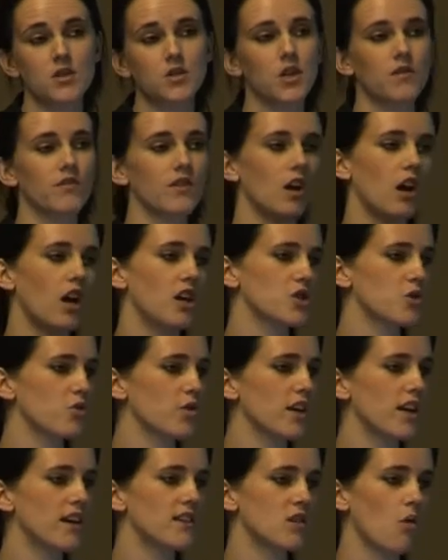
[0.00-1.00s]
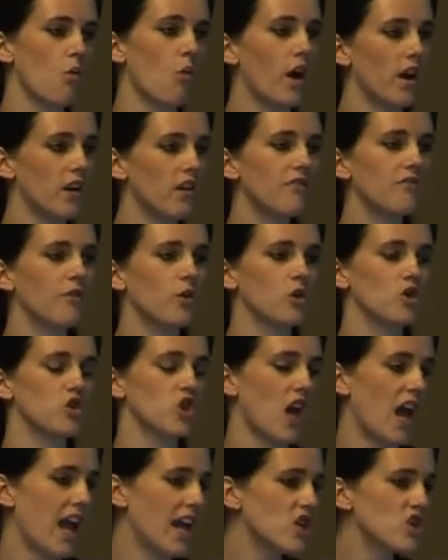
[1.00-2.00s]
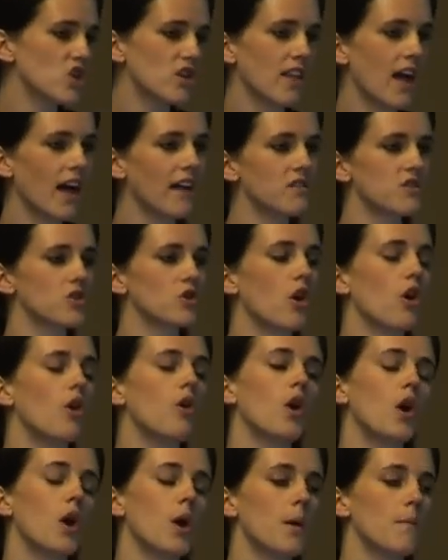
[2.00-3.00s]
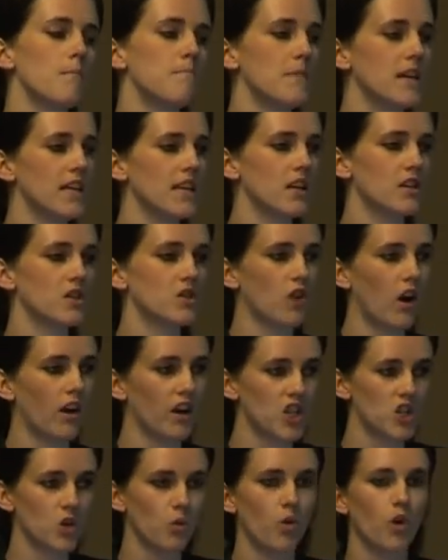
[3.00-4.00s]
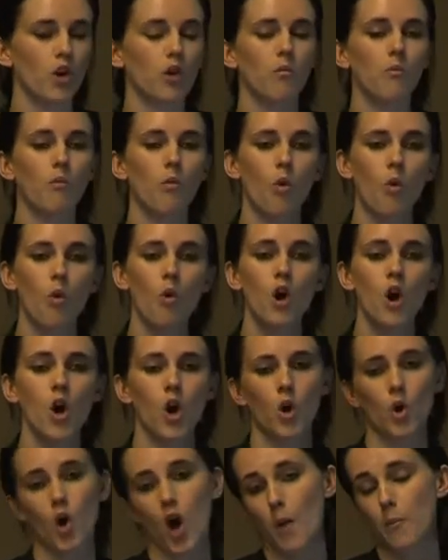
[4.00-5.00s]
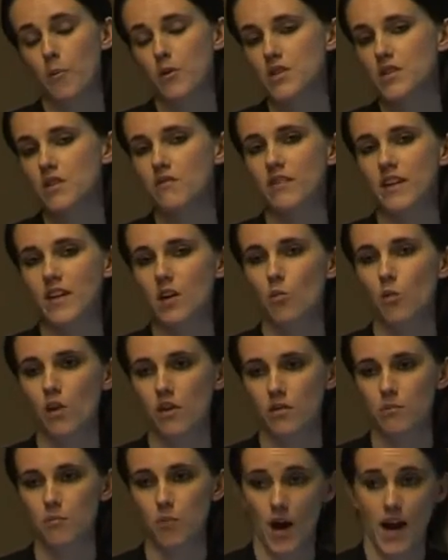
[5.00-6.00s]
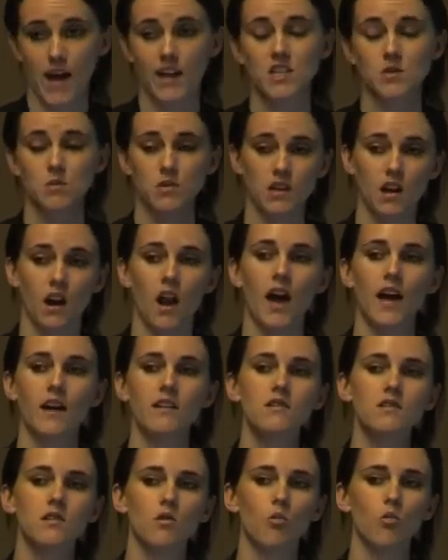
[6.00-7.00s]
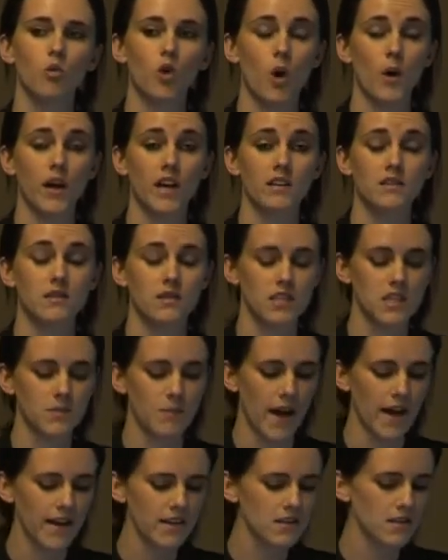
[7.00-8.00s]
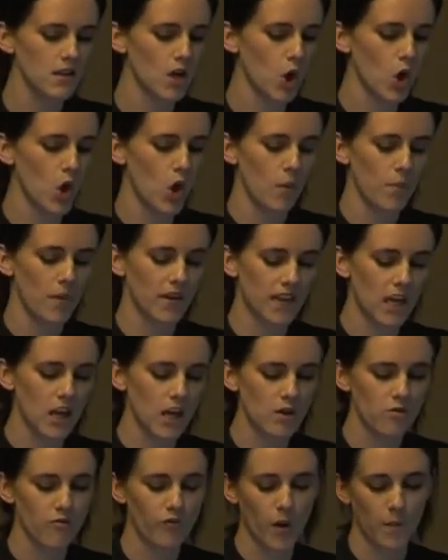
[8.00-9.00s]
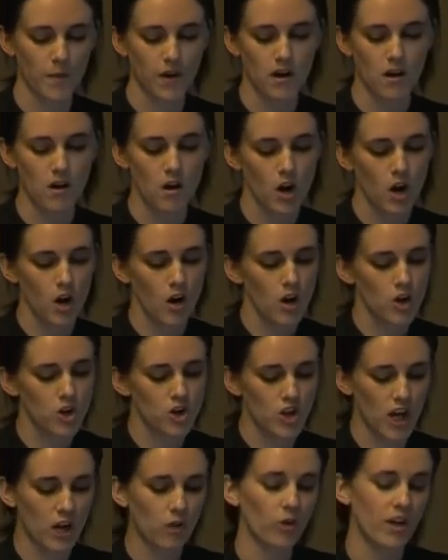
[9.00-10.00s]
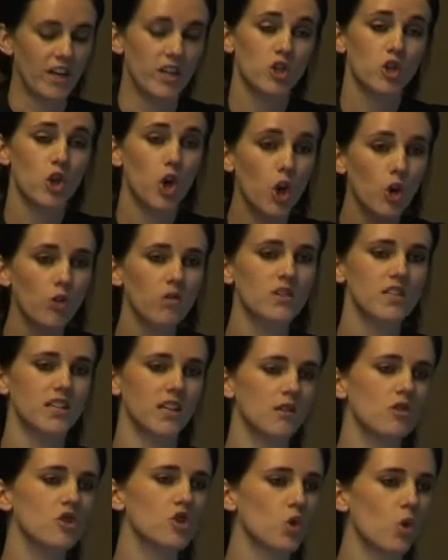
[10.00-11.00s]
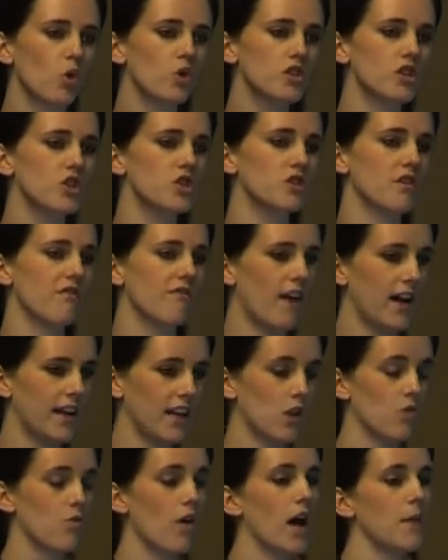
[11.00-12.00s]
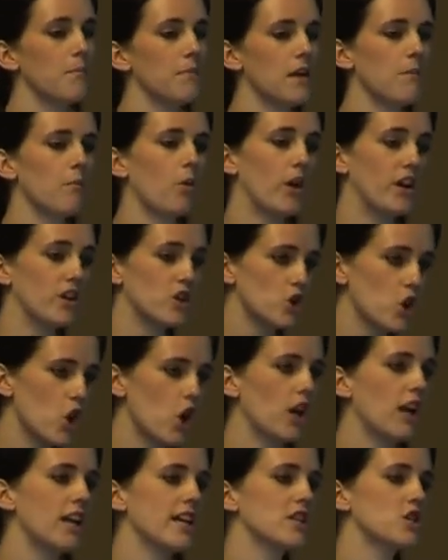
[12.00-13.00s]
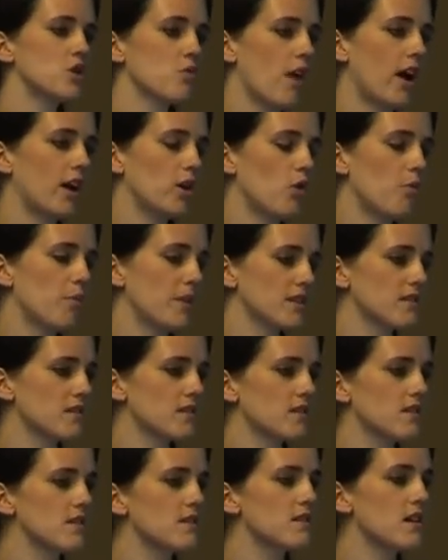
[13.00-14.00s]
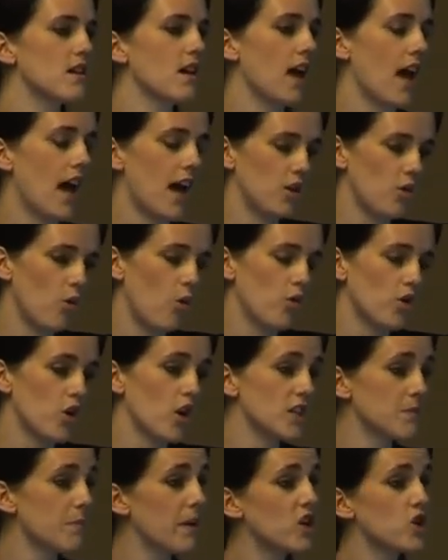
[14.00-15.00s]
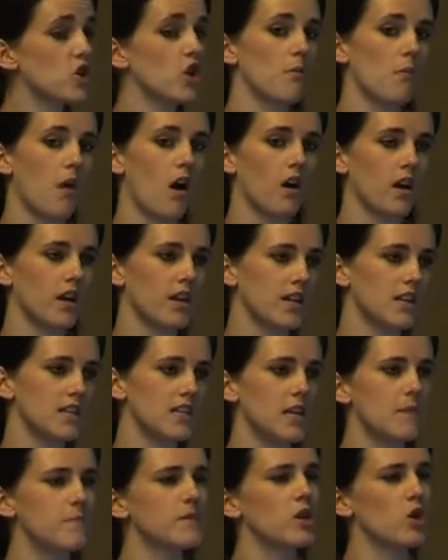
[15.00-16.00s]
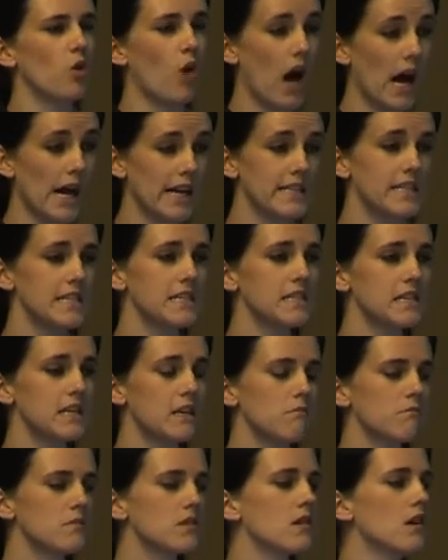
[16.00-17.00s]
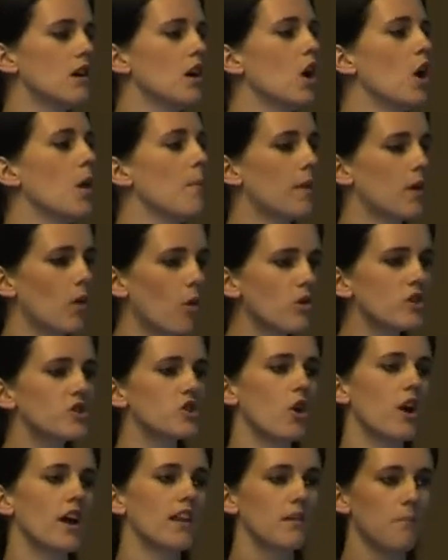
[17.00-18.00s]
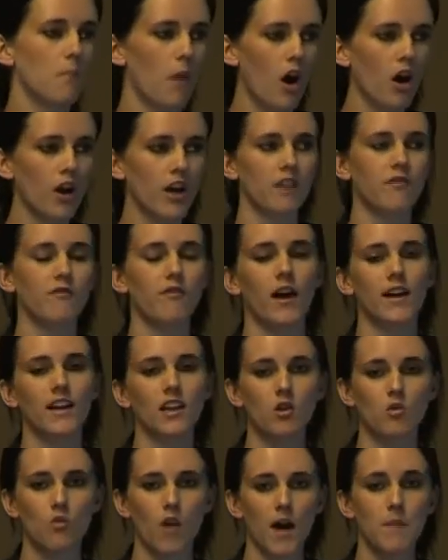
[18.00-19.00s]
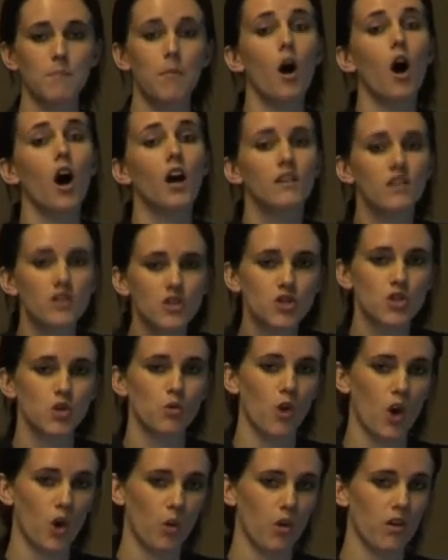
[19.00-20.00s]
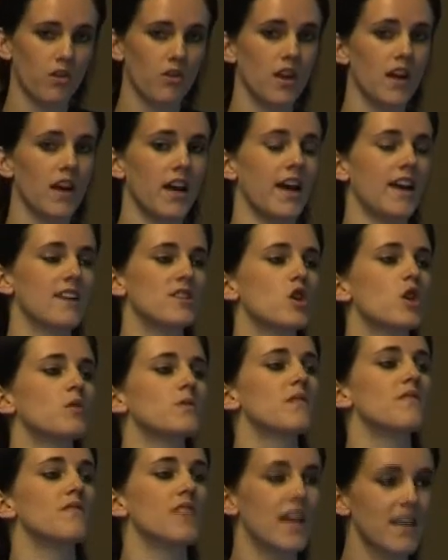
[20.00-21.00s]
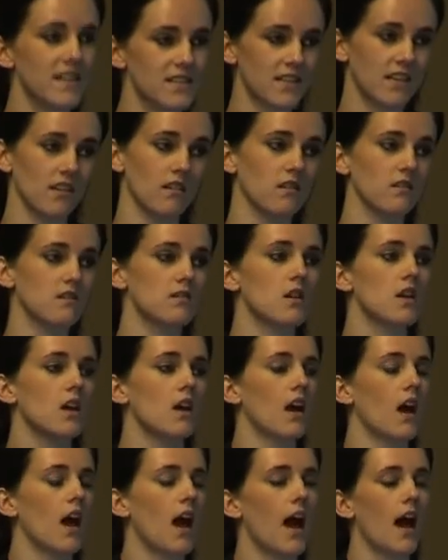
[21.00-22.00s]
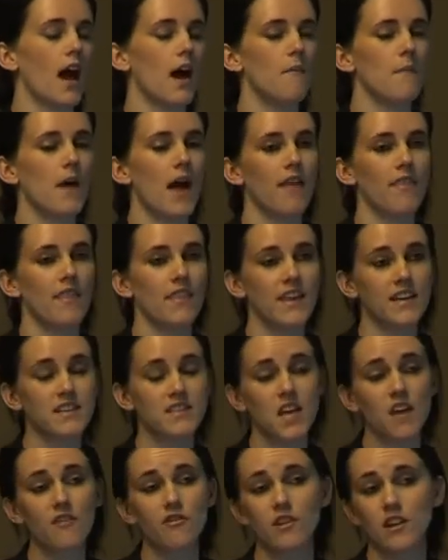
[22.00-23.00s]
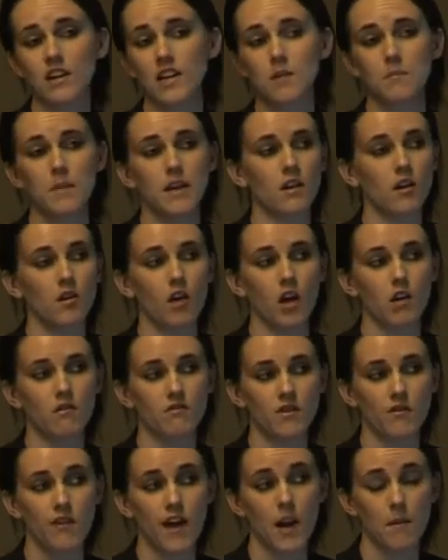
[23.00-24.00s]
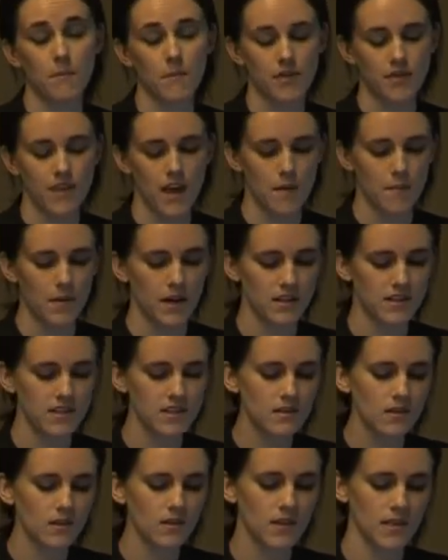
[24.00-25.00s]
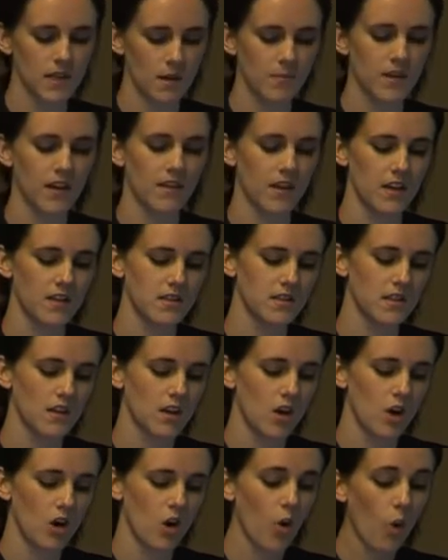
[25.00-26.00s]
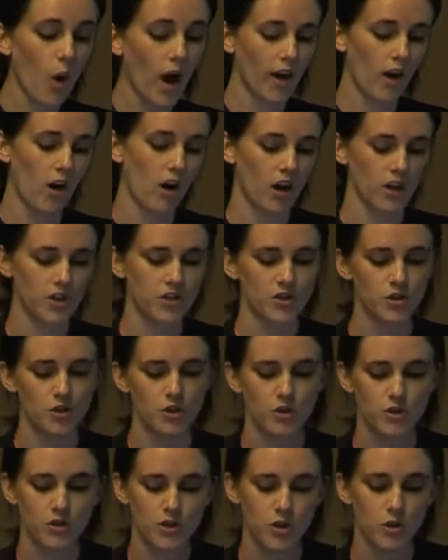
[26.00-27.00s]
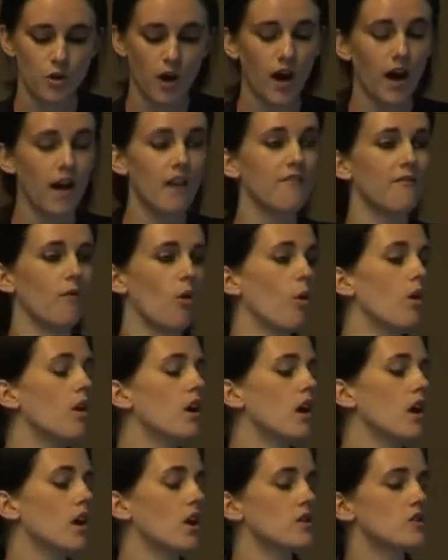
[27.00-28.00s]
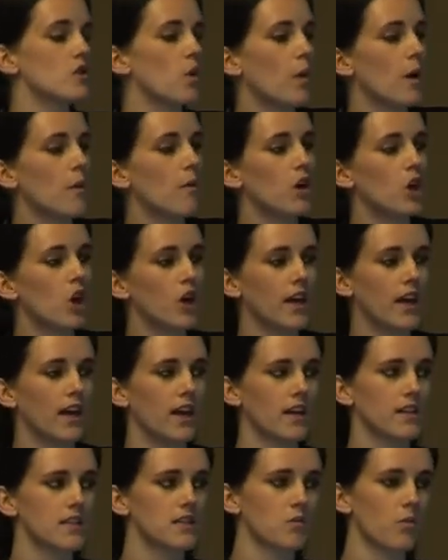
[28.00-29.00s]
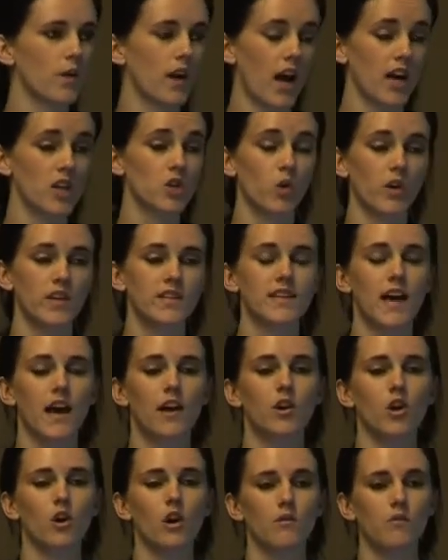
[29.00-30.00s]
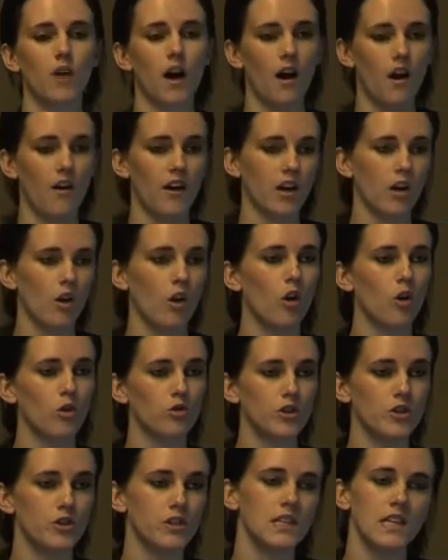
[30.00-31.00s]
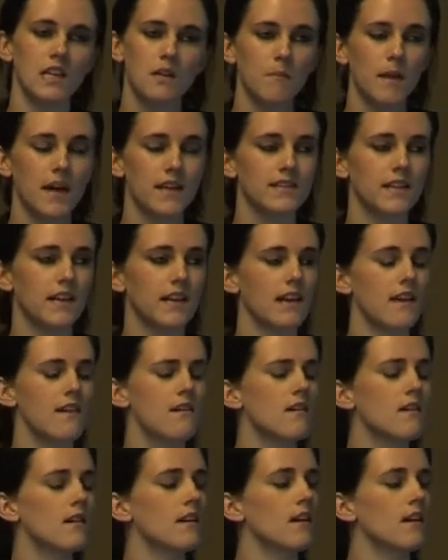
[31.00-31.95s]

sort of in the last 3 years a wonderful change in that. So media is starting to work more cooperatively with brands, with clients going into the space. But from a general internal skills shortage, so finding the right people internally to run your businesses, and especially your marketing teams and your IT teams, but also in the market, finding the right partners to work with in terms of their skills. And there's definitely been a lot of development there, but it's still something that's quite hard to hire for. So we were looking at, when I joined Zando, at hiring a whole new team basically